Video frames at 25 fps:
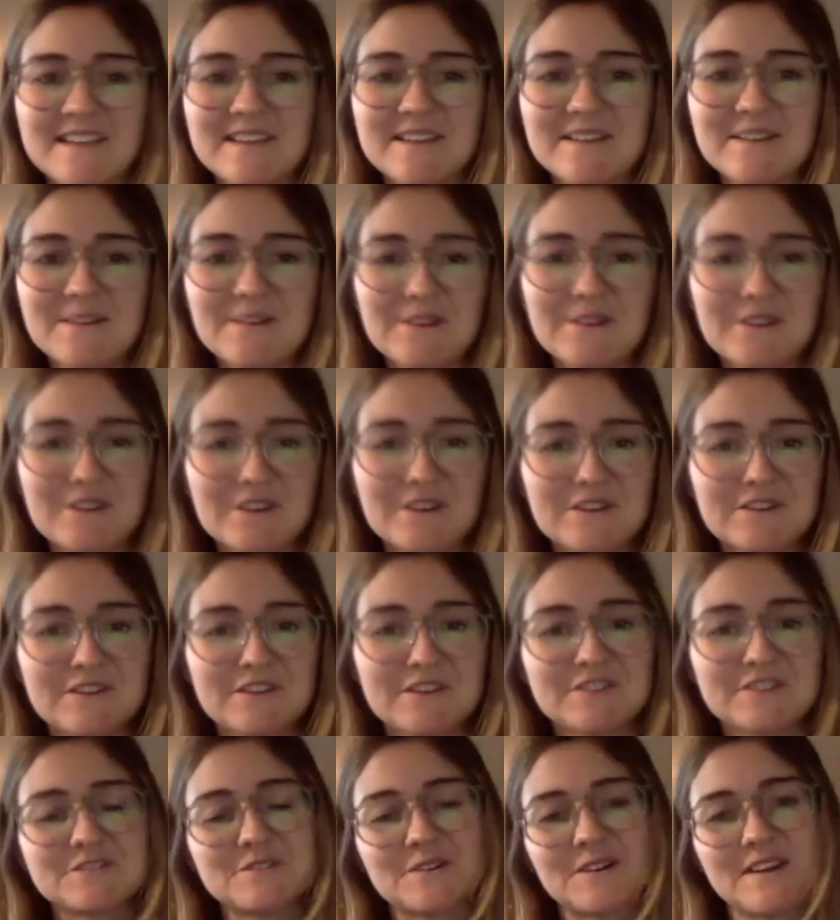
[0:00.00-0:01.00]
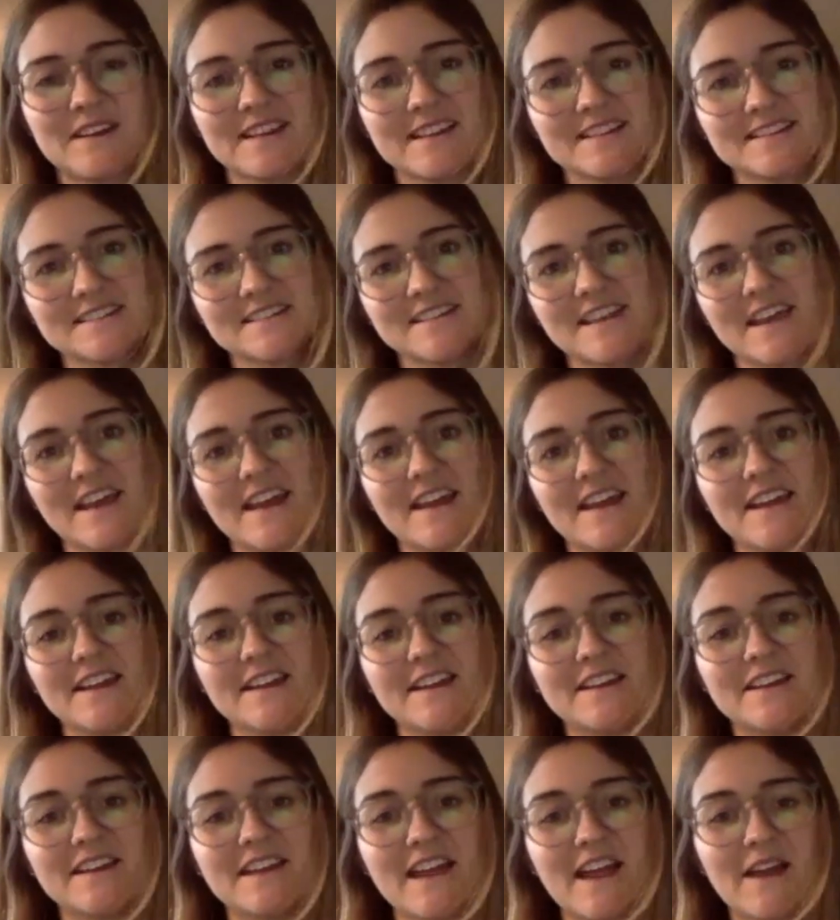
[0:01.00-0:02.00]
you all for joining today.
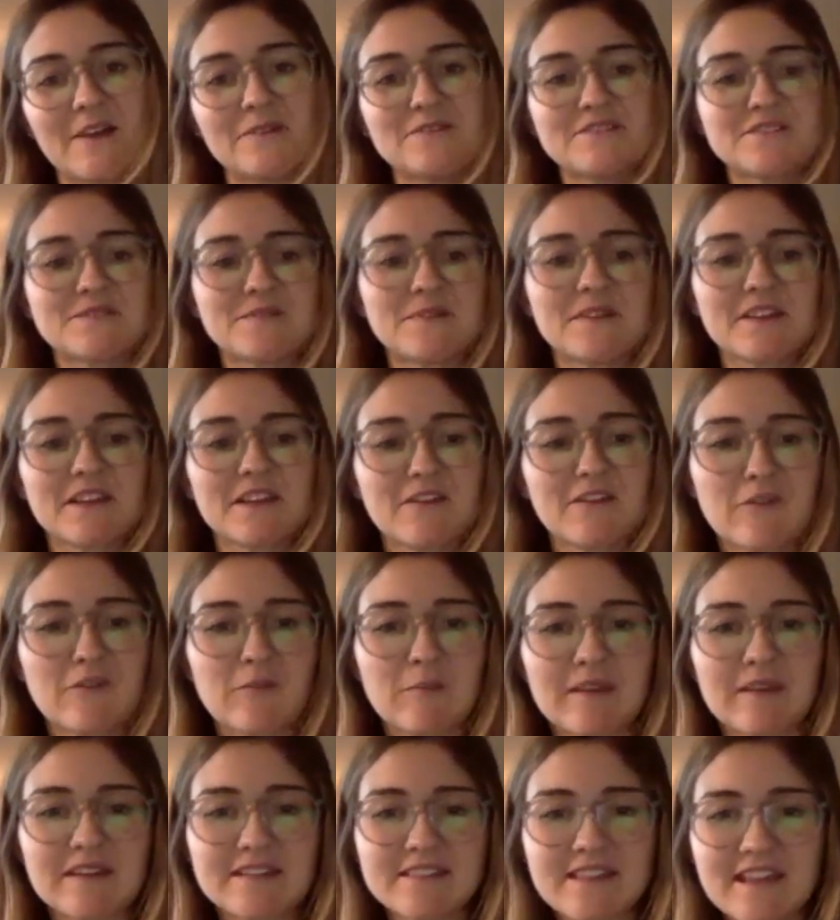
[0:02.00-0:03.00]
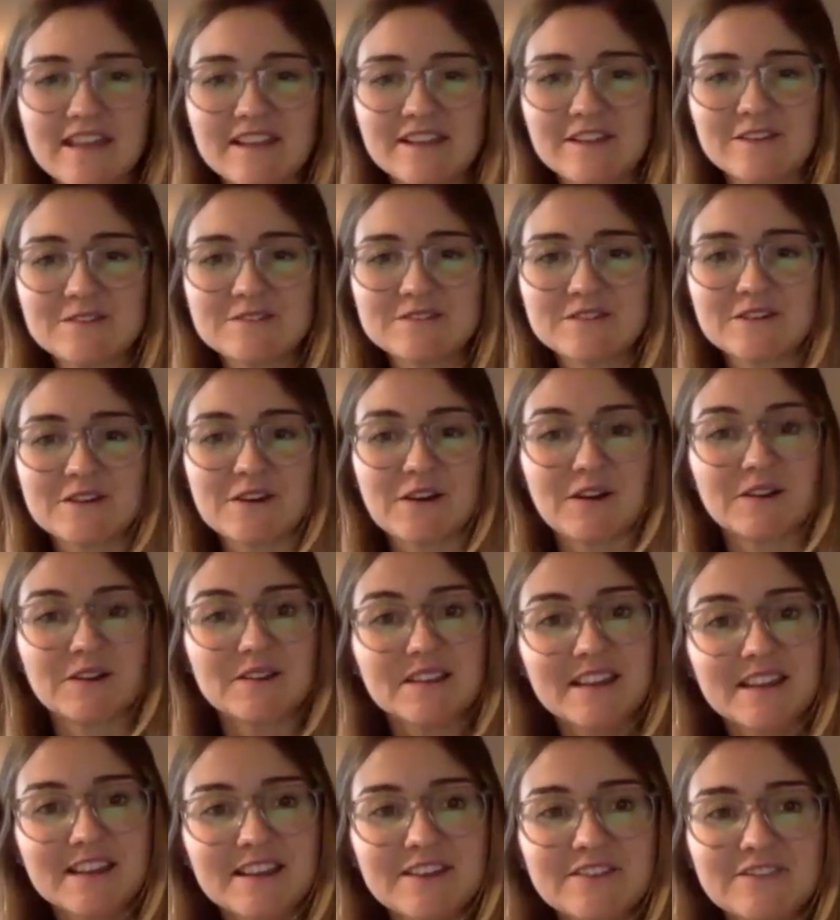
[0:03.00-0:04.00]
And I just want to give a big thank you to
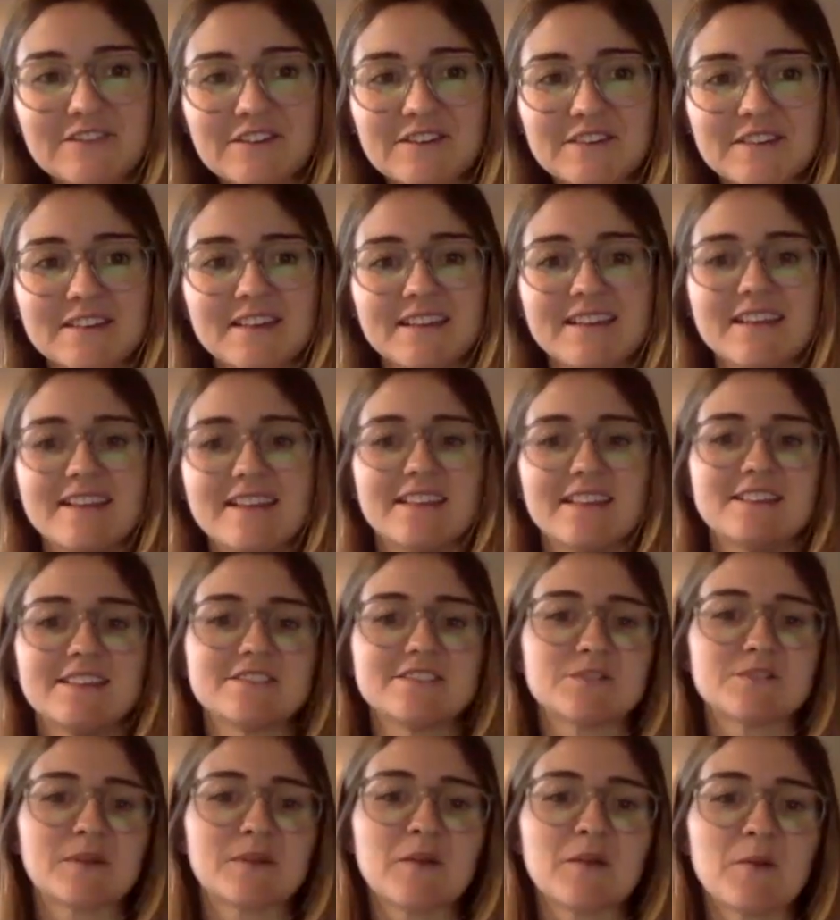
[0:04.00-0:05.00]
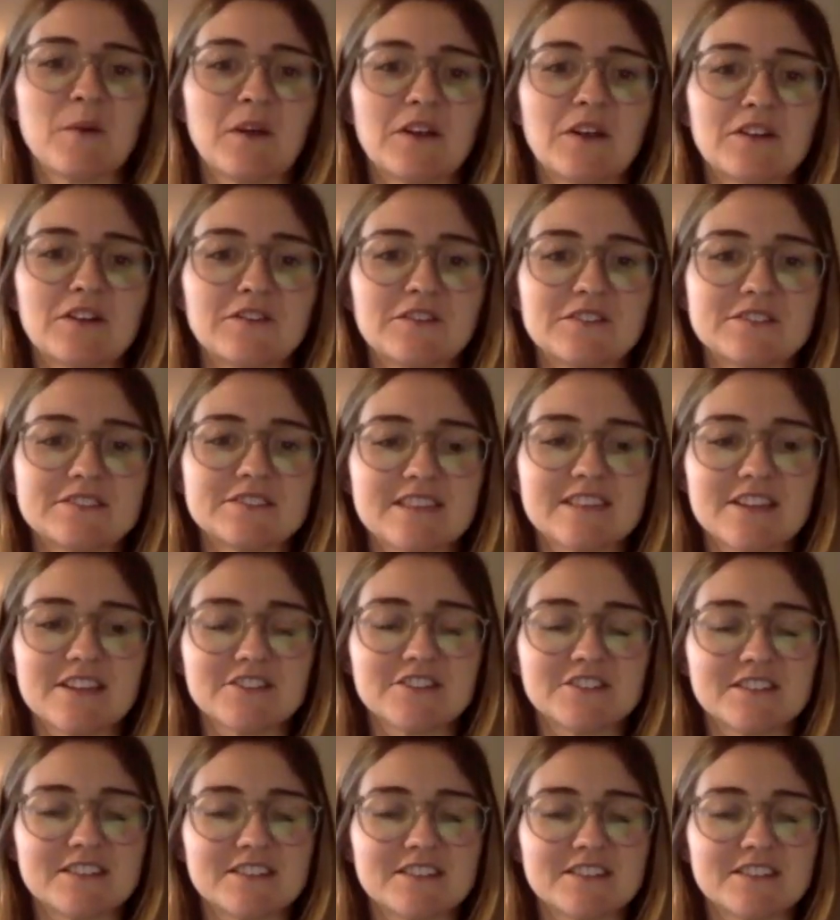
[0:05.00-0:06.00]
Colleen for leading these 3 wonderful
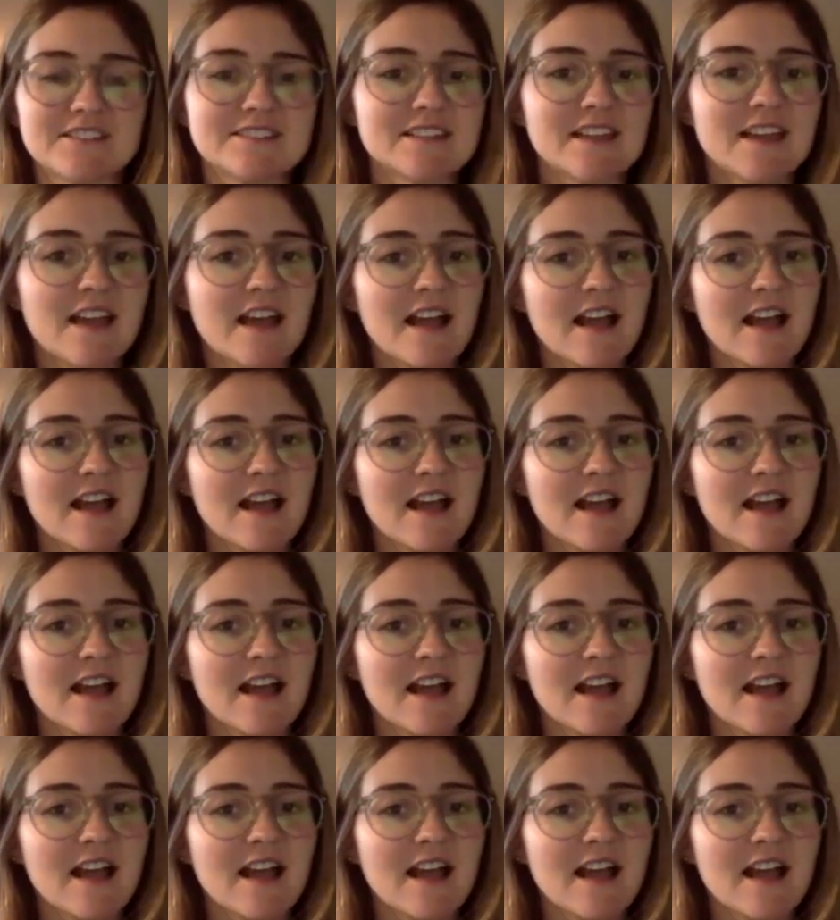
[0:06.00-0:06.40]
sessions.